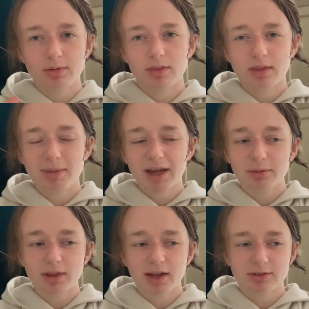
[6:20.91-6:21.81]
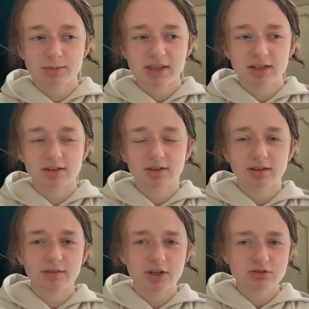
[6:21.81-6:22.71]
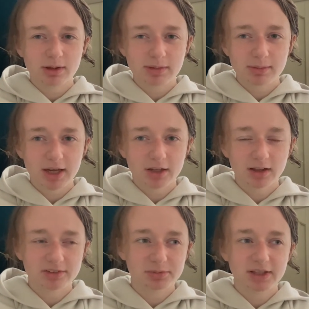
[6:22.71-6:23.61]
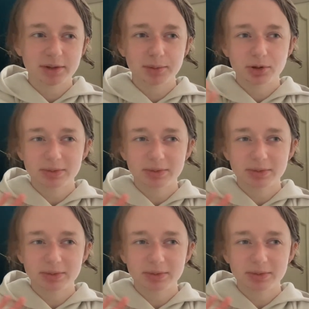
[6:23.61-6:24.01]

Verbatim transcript: the back will have to be then if I stripe the back it'll have to be a little